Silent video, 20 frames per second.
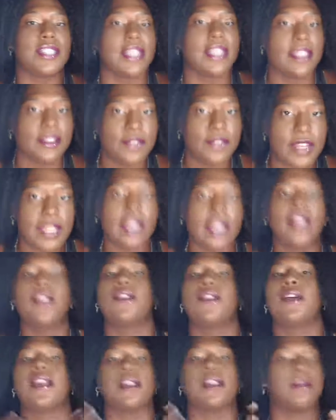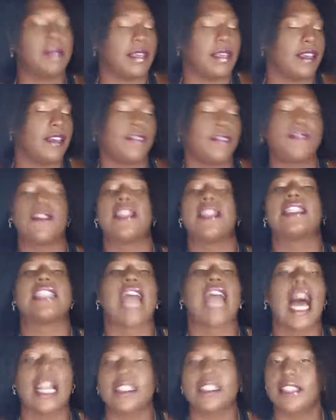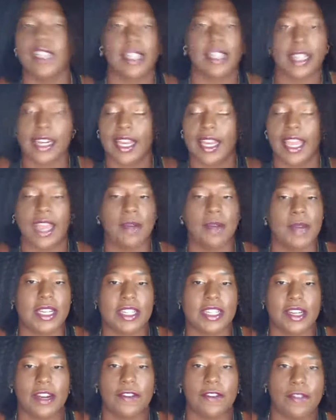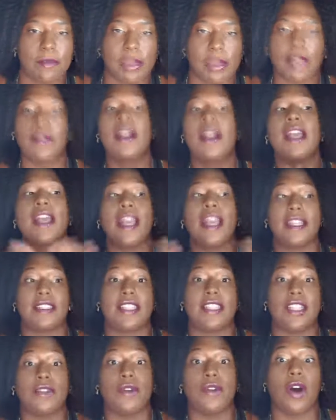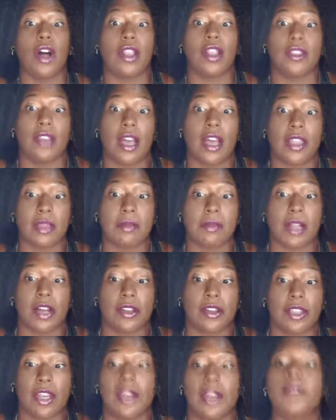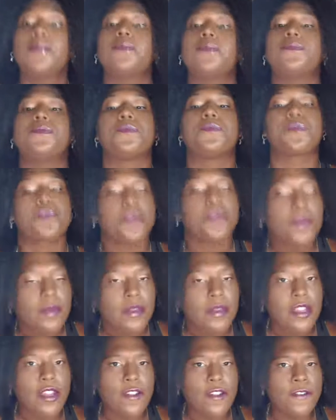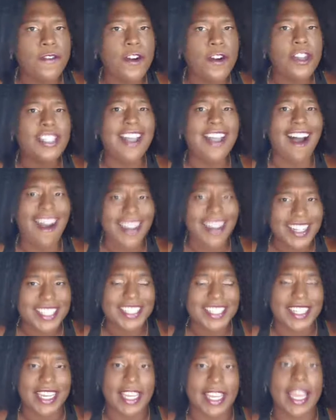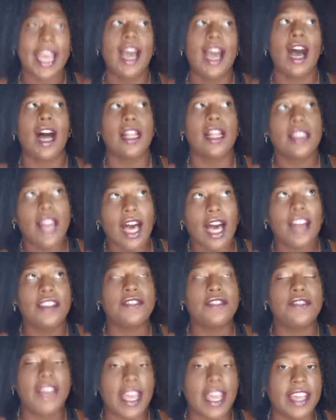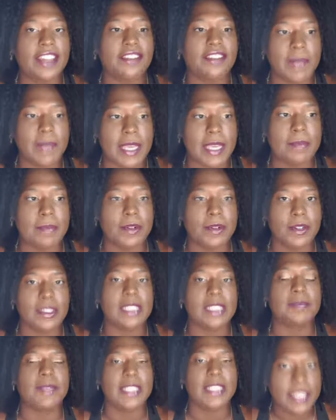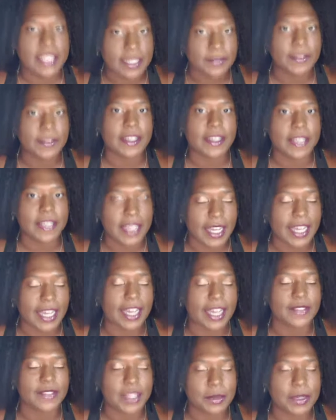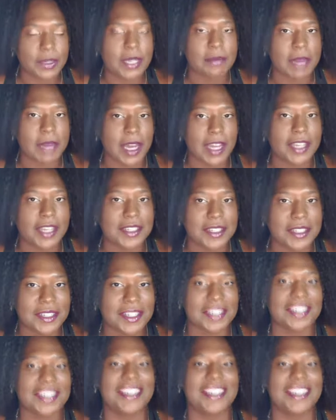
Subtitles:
see the video. It'll be fantastic. And I can't wait to hear from you and see you on the blog there. First, honesty. A lot of negative people, specifically, I have someone in mind